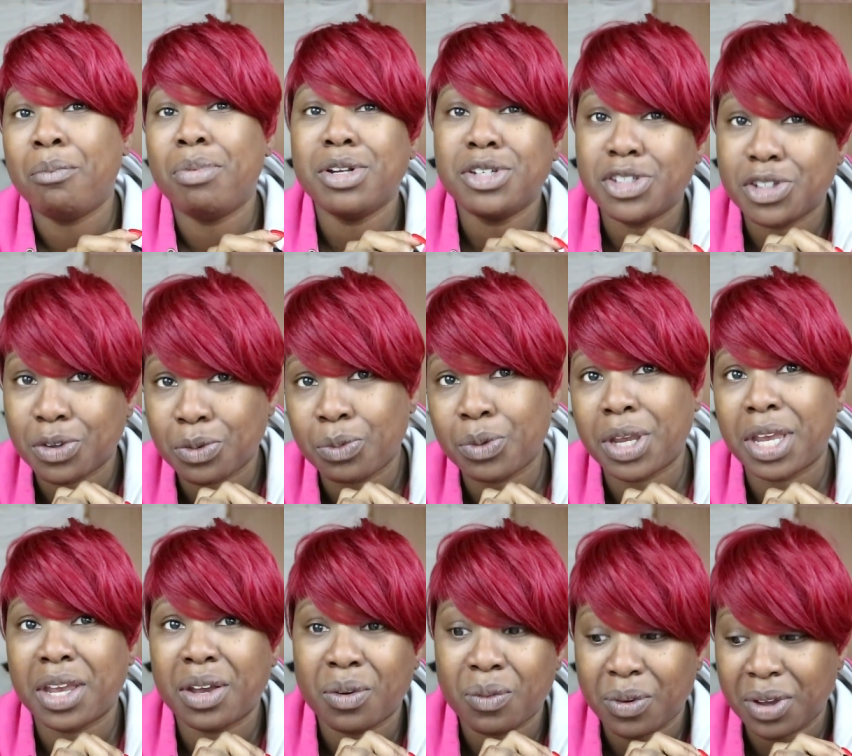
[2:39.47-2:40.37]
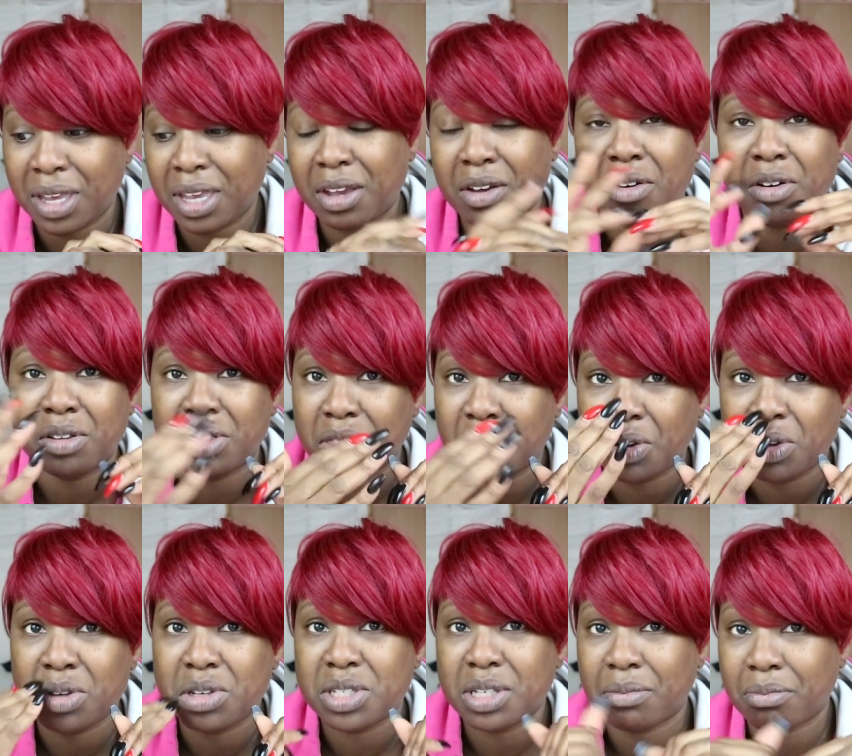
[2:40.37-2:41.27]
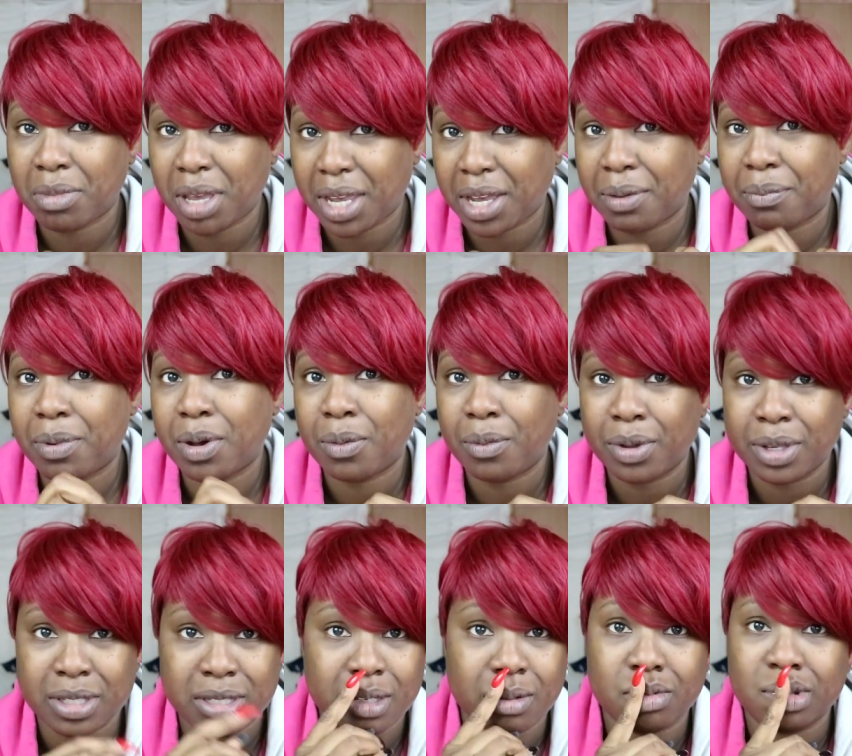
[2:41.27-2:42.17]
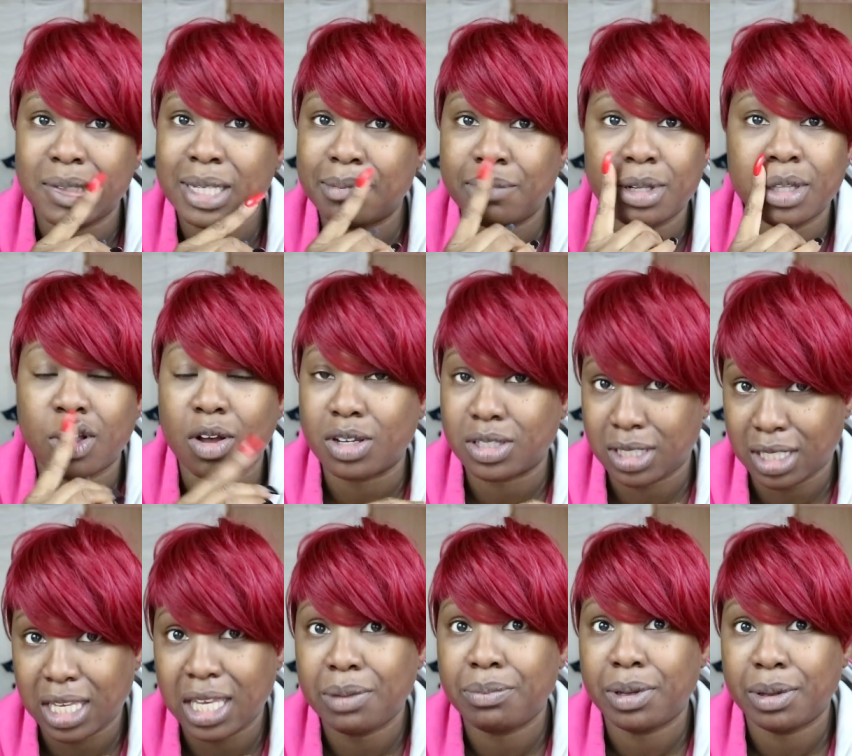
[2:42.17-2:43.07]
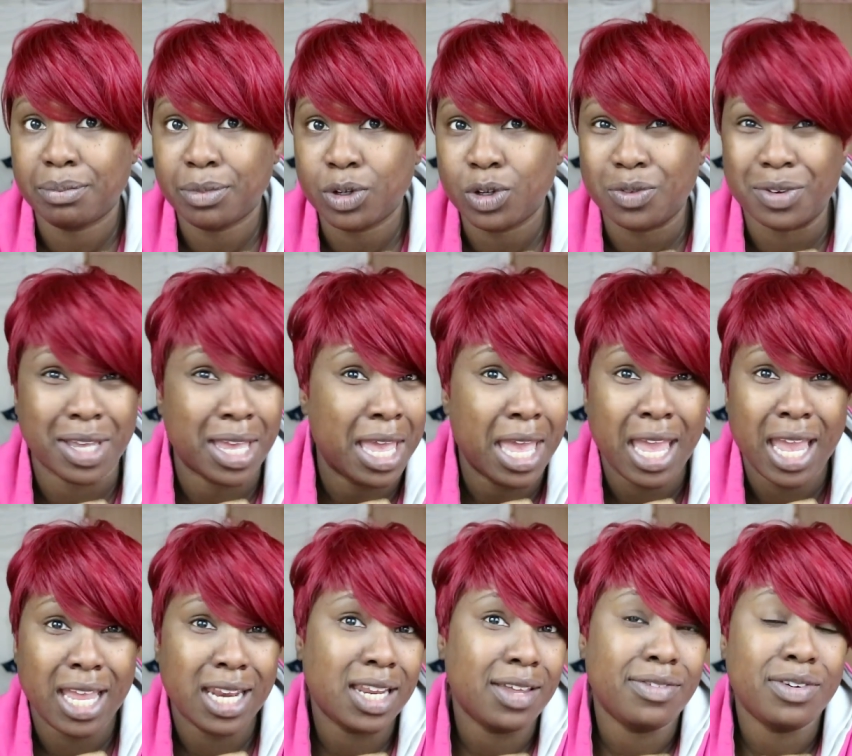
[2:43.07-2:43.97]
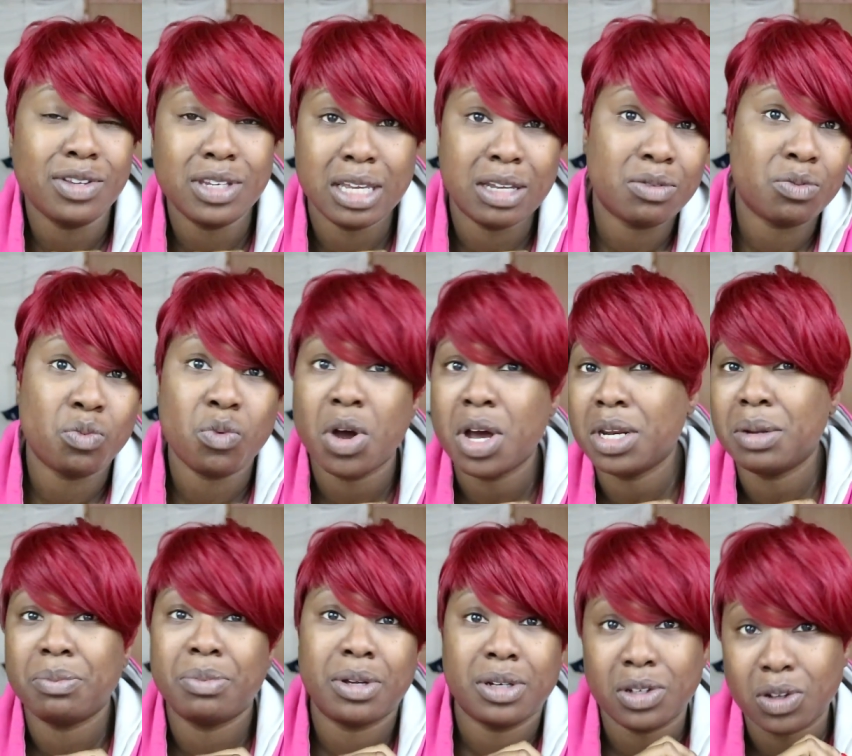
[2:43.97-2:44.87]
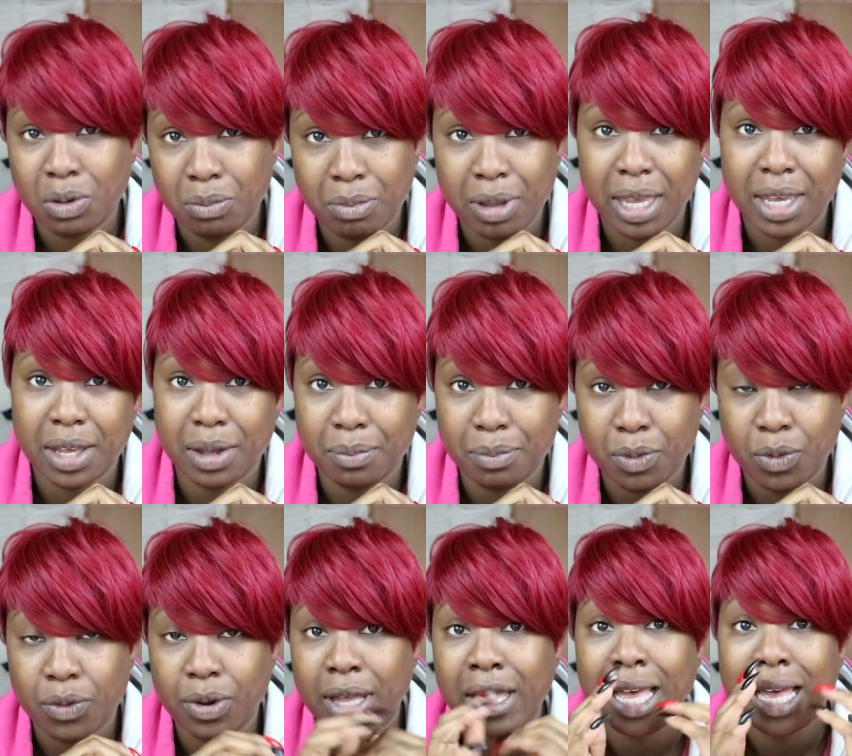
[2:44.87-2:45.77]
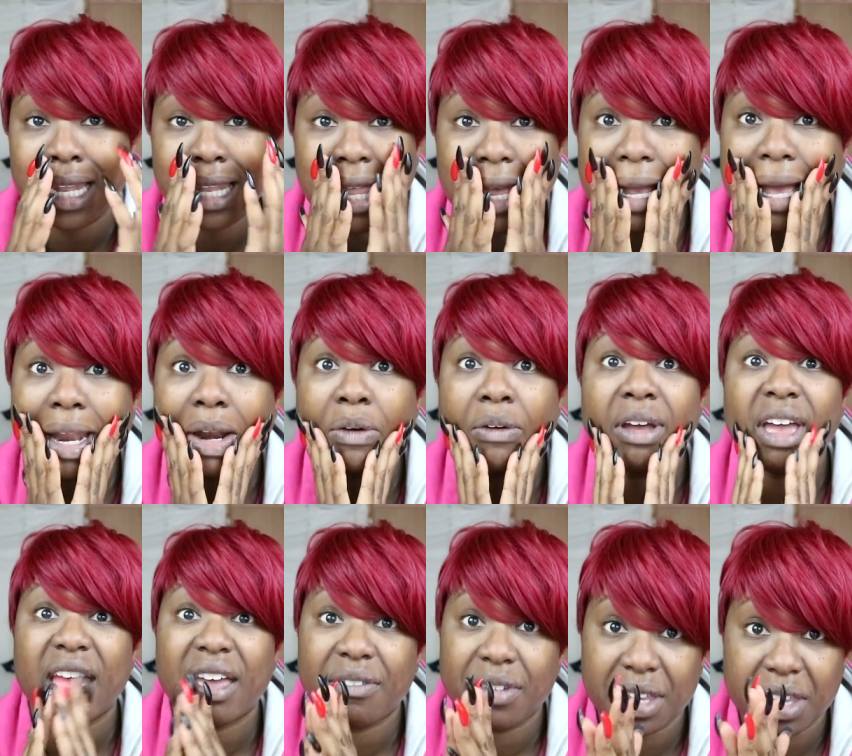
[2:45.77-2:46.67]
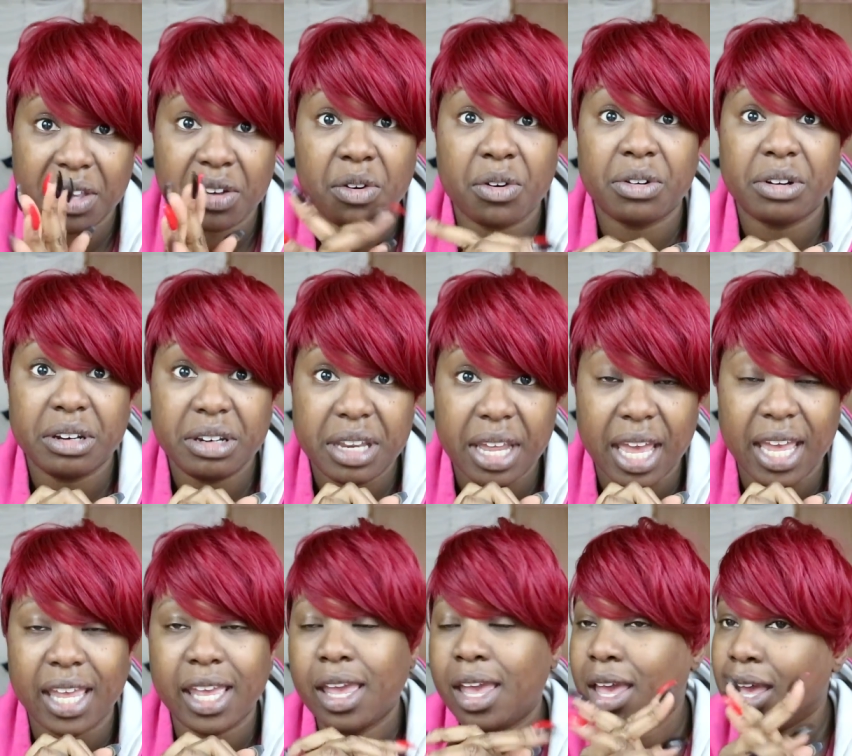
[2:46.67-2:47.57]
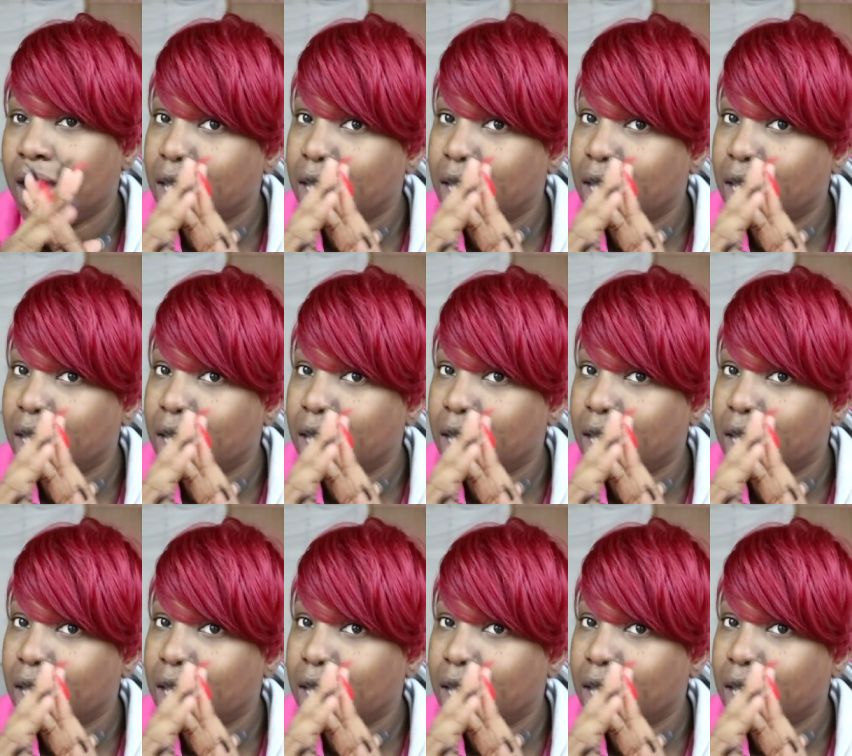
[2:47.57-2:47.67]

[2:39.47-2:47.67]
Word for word: Put your red wig on, throw you some makeup on some lip gloss and keep it moving. And if you didn't want to put no makeup on, like I don't have any on today,